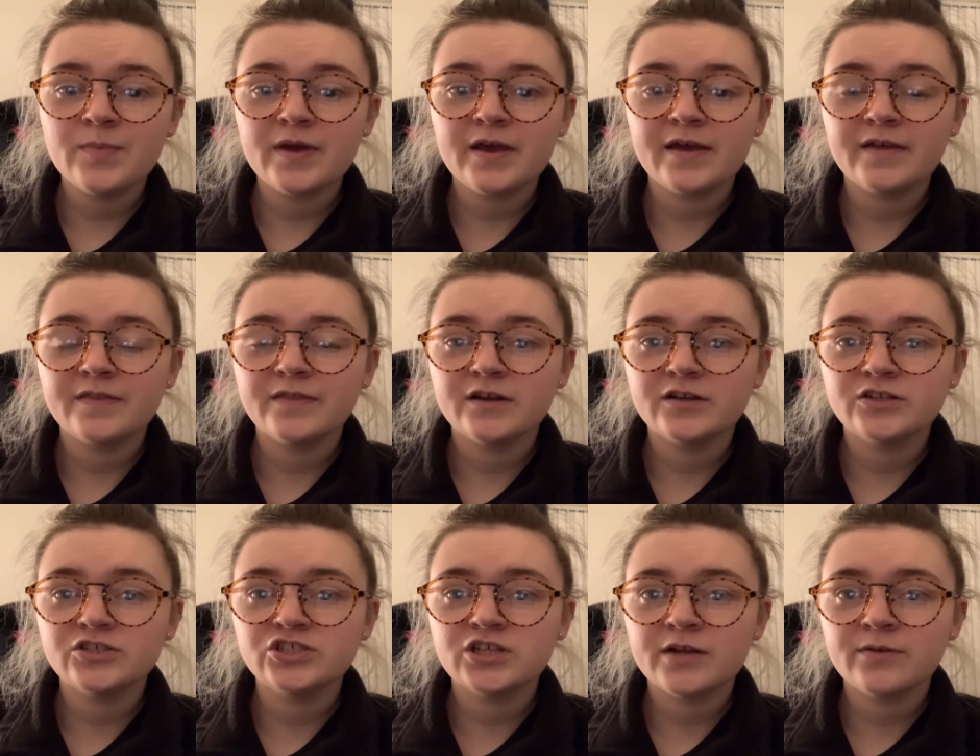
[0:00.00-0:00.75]
and they're
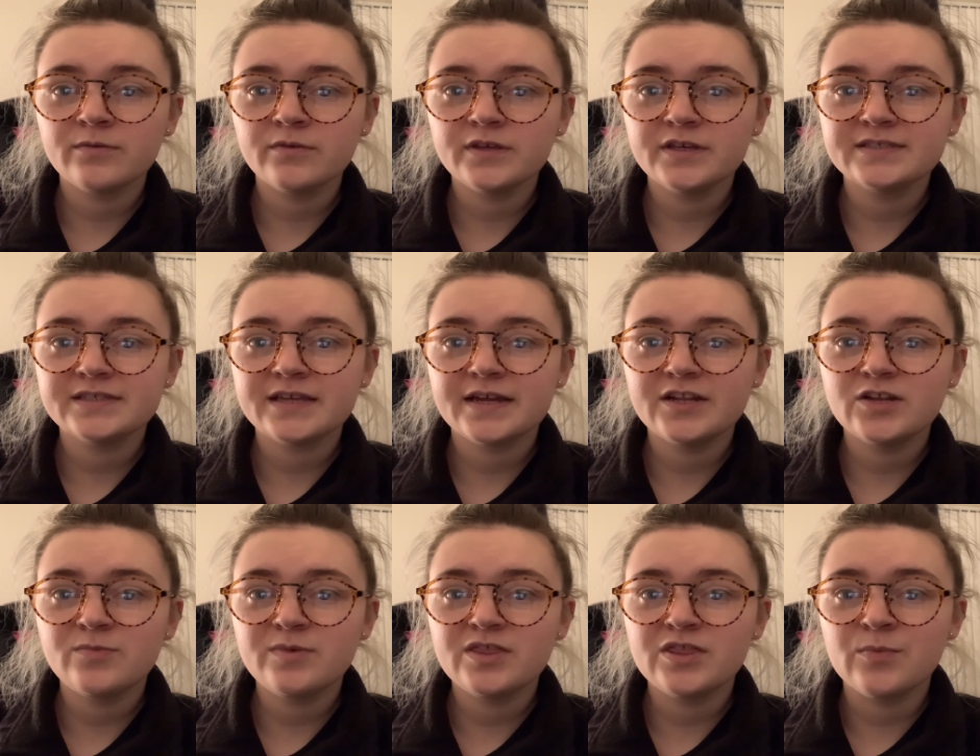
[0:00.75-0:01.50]
generally said
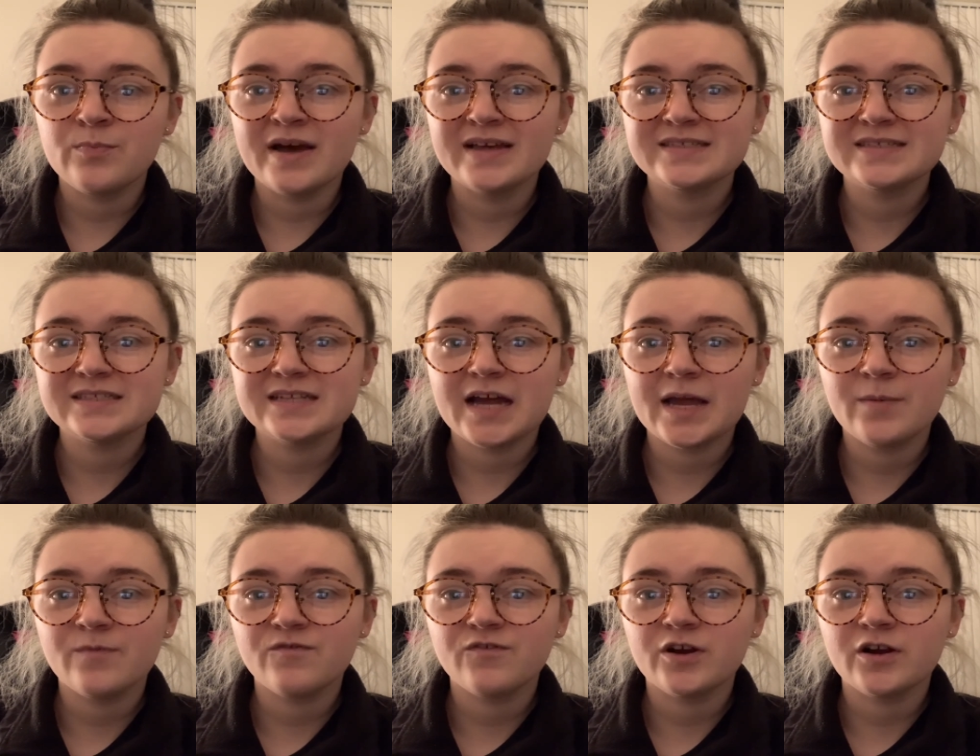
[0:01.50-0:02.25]
to be the best
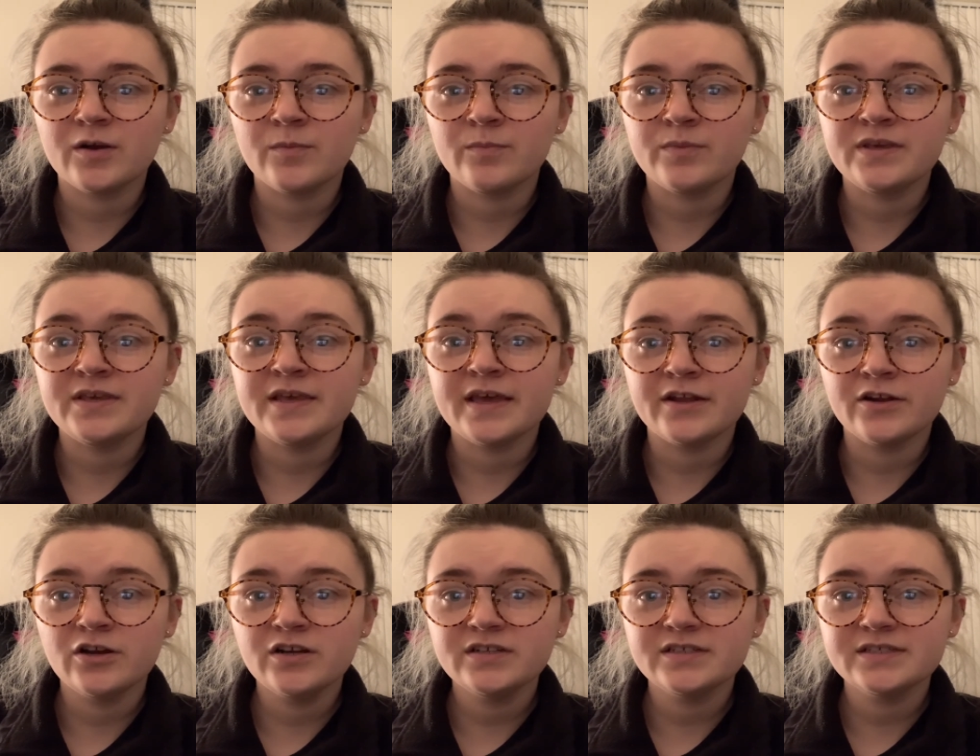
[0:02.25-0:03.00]
type for
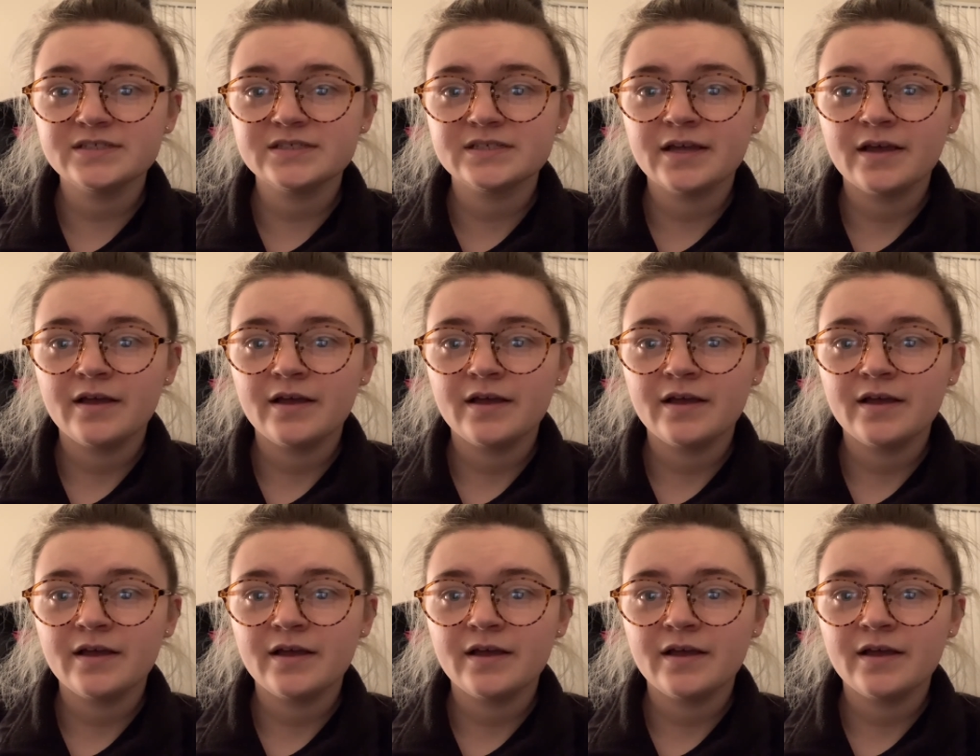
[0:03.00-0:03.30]
beginners.